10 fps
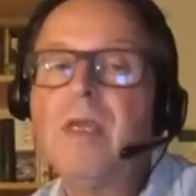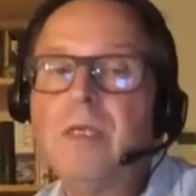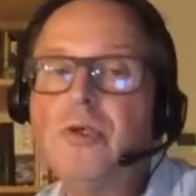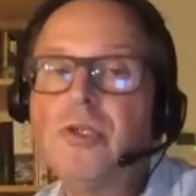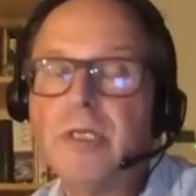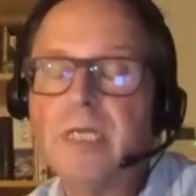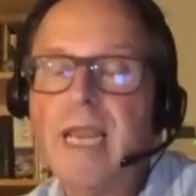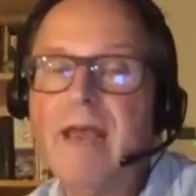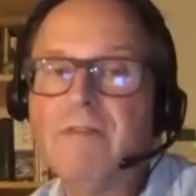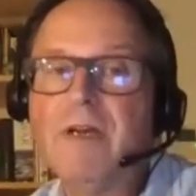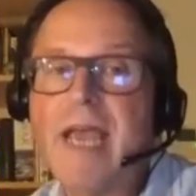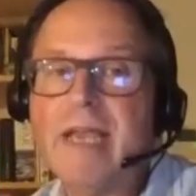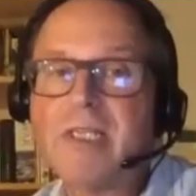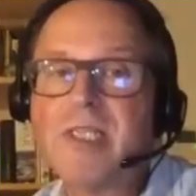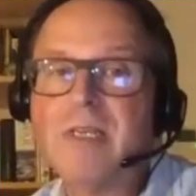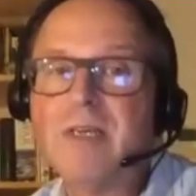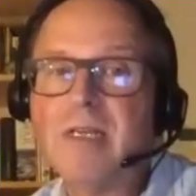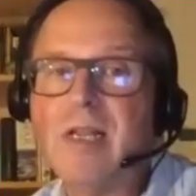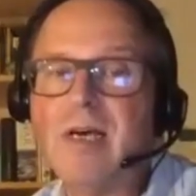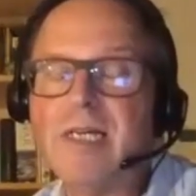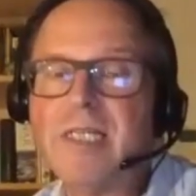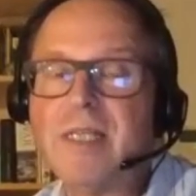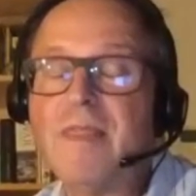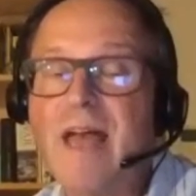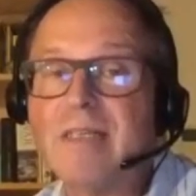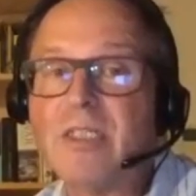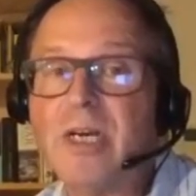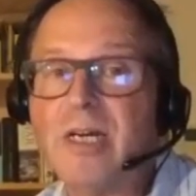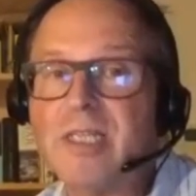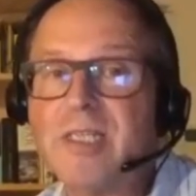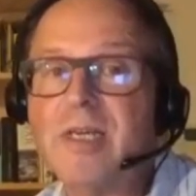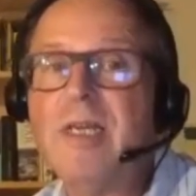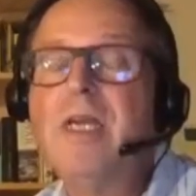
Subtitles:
You should never externalize that trust.